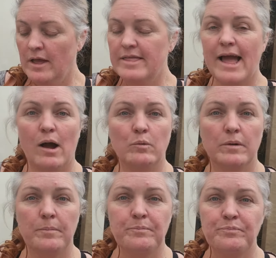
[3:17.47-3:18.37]
Now,
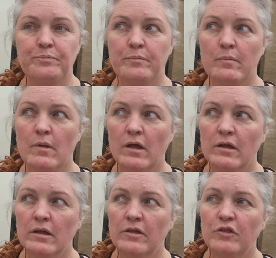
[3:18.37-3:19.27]

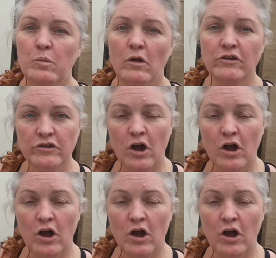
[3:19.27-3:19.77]
the one on